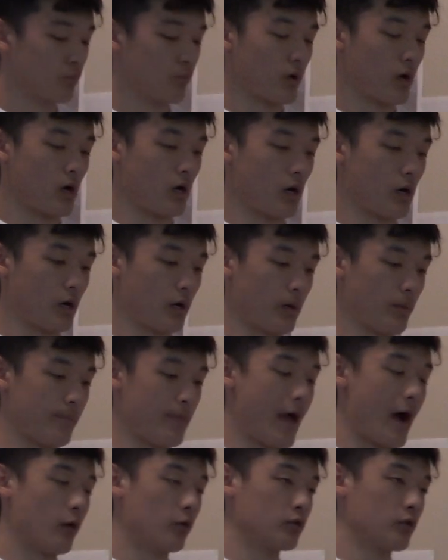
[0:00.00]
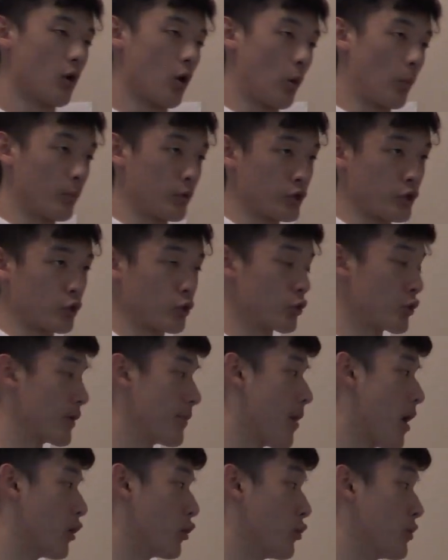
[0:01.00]
now our machine learning
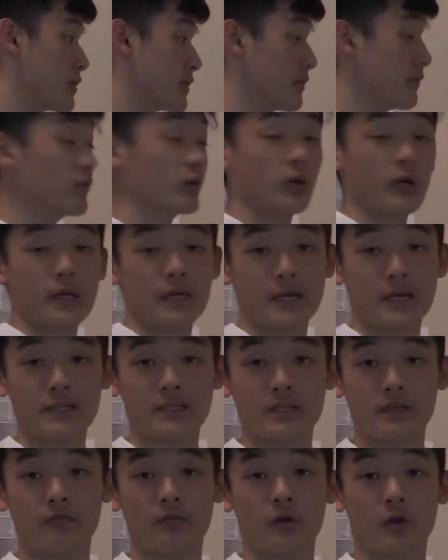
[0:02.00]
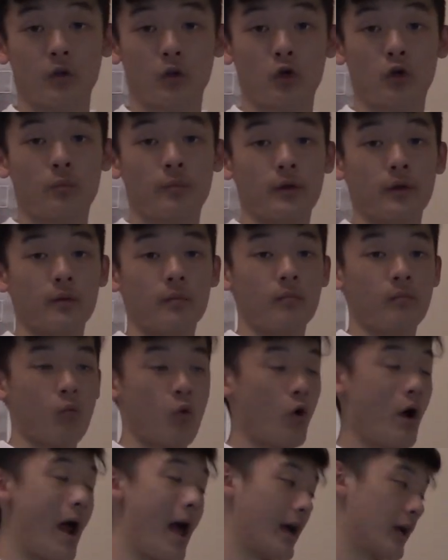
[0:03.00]
model is even a little bit
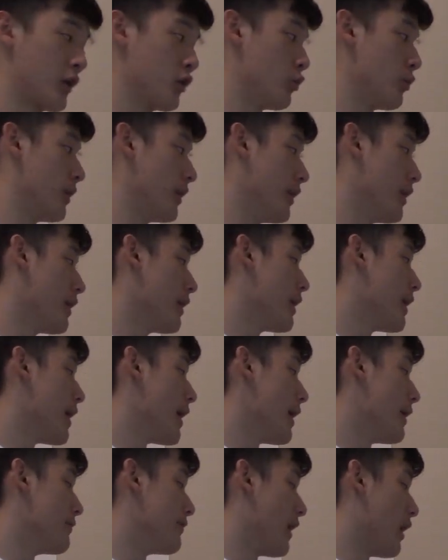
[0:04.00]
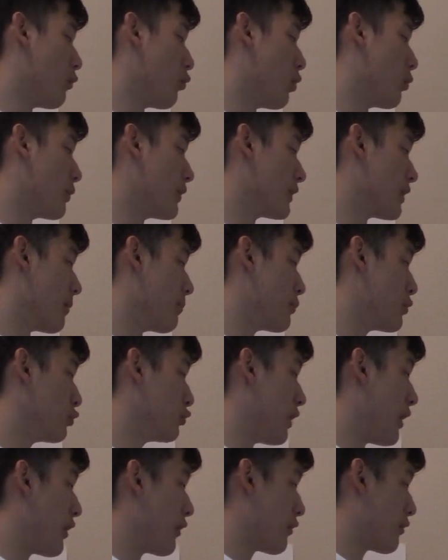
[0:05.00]
more accurate, and that when we compute
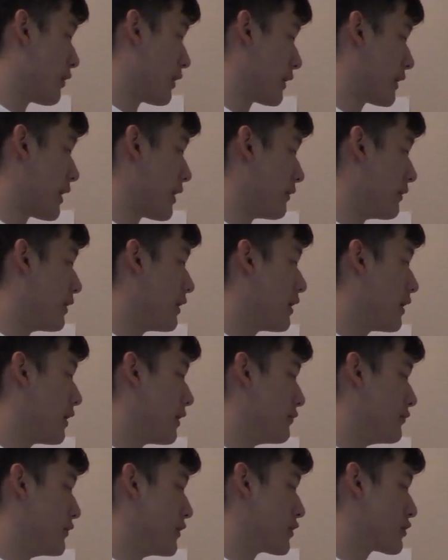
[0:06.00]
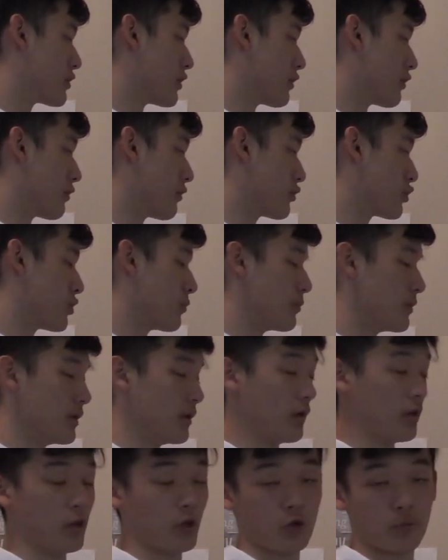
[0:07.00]
the error again, this error should be
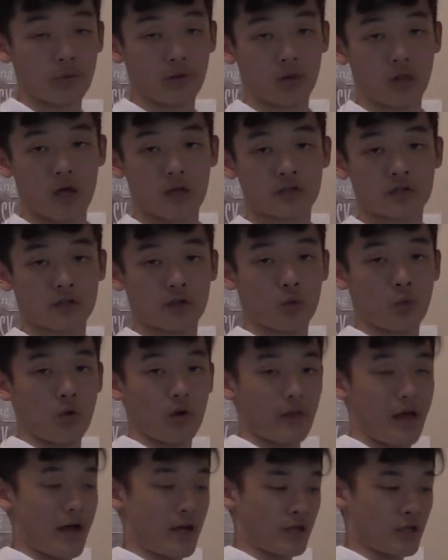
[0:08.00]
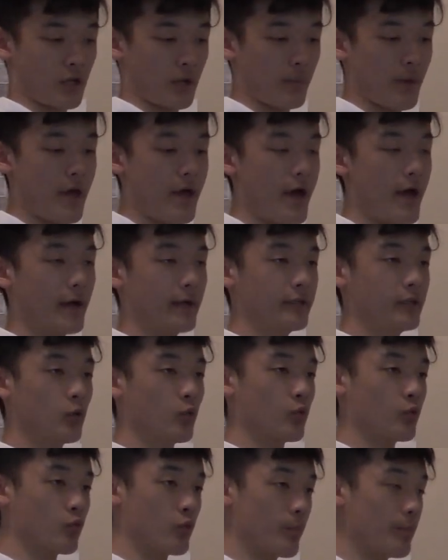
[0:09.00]
a little bit less than the one last time, and then
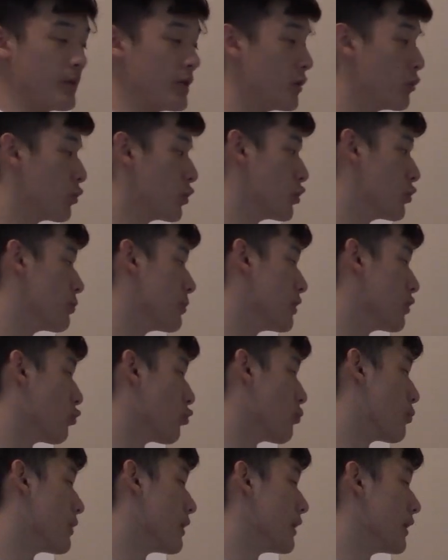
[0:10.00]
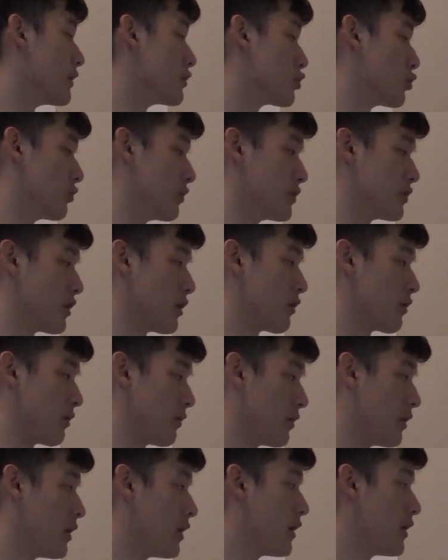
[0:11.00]
we repeat until this
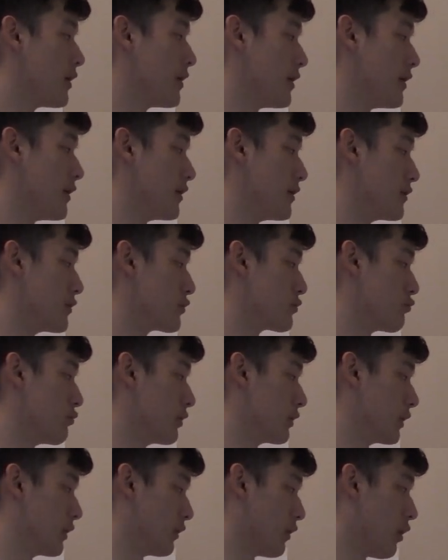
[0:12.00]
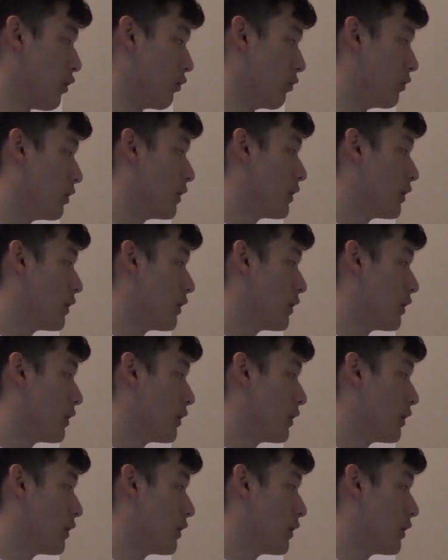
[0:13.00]
error is really low.